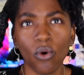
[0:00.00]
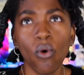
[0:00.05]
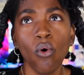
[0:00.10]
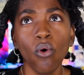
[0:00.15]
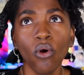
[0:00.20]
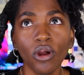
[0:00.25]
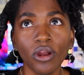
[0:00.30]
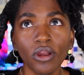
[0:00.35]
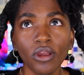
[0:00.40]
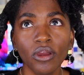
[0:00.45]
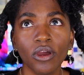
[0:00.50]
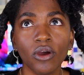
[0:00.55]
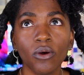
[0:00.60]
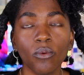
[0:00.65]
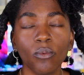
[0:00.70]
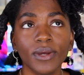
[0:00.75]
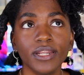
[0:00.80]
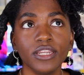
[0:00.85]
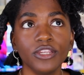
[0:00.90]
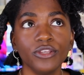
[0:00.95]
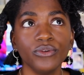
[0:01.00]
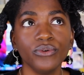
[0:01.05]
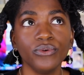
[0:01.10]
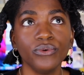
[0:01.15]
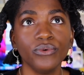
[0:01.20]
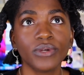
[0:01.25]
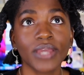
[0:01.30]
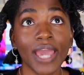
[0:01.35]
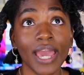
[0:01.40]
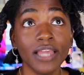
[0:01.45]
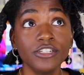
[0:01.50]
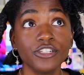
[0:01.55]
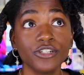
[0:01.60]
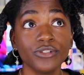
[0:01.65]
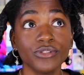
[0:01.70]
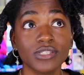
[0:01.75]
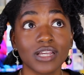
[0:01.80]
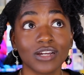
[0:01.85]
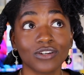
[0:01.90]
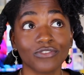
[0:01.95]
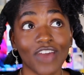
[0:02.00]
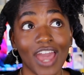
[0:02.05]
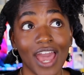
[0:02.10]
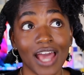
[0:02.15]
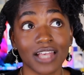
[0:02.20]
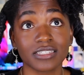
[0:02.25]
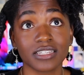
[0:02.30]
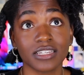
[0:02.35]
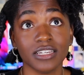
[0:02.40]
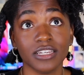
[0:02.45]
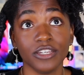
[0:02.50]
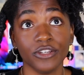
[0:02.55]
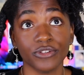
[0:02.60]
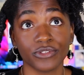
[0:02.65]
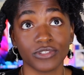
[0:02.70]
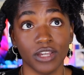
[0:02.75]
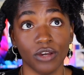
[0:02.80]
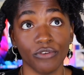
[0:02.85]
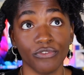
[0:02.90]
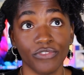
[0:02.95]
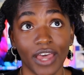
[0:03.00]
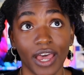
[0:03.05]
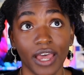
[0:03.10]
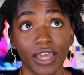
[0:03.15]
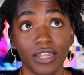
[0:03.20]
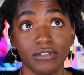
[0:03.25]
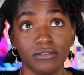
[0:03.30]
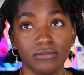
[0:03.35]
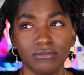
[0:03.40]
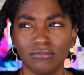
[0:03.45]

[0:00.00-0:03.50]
or when you catch yourself asking yourself that,